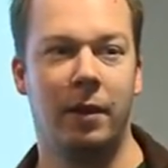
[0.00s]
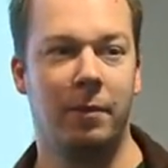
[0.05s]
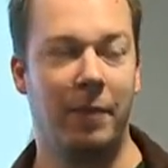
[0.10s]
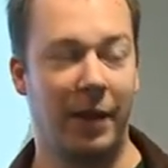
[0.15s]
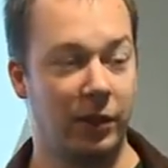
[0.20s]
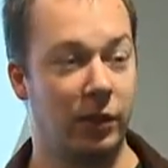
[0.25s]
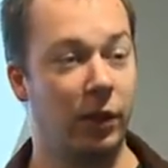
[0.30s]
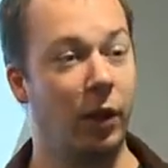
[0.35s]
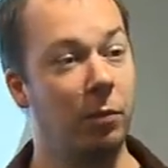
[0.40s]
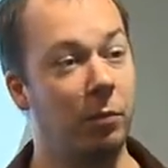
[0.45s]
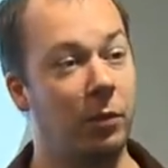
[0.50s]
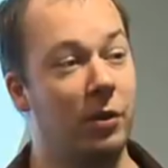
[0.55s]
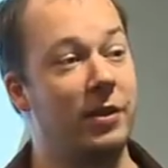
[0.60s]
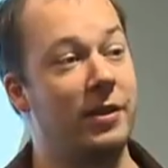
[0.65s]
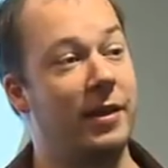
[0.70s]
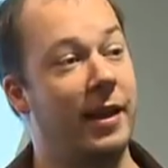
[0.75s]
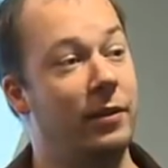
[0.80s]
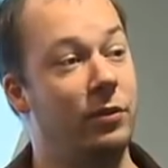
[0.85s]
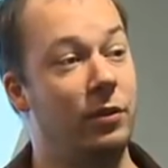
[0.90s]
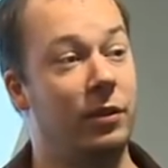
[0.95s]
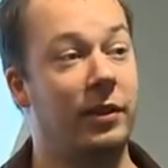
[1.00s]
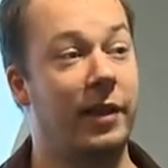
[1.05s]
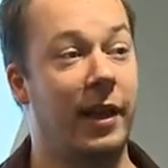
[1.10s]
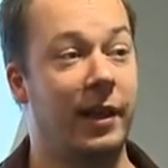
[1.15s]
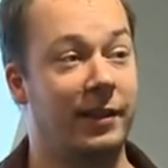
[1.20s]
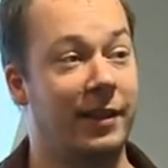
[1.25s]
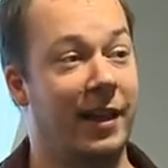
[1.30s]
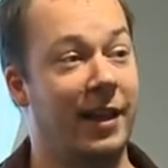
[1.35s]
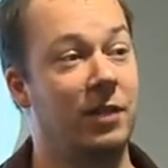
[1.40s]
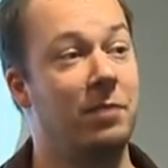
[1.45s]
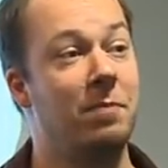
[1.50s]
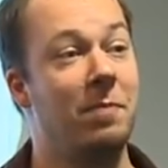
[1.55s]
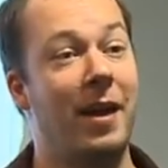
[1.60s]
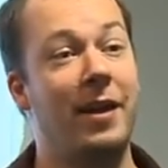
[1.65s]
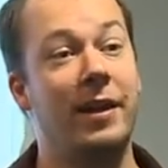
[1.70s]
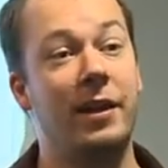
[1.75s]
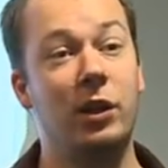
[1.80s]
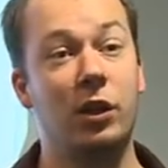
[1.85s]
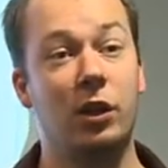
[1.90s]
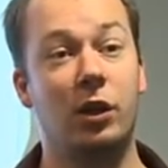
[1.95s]
makes a lot more sense to test as
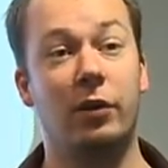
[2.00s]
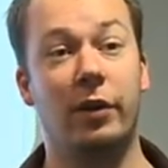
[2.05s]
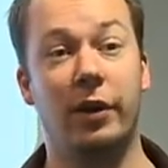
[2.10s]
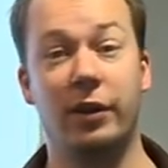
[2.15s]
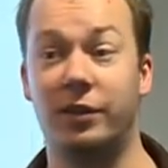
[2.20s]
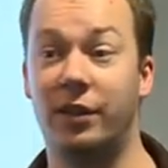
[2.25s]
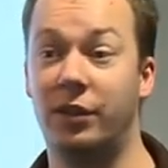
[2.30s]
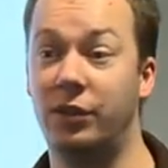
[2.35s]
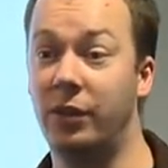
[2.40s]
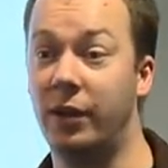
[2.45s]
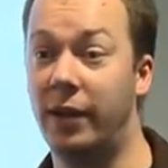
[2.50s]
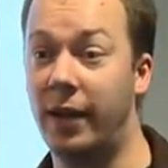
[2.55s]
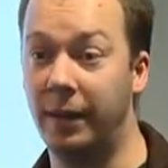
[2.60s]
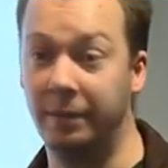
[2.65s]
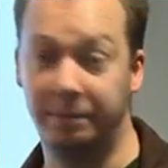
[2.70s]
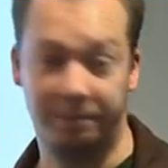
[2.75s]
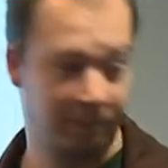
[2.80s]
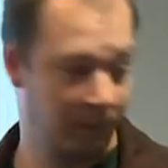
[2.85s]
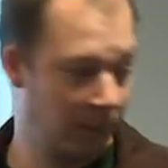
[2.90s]
many URLs as you can.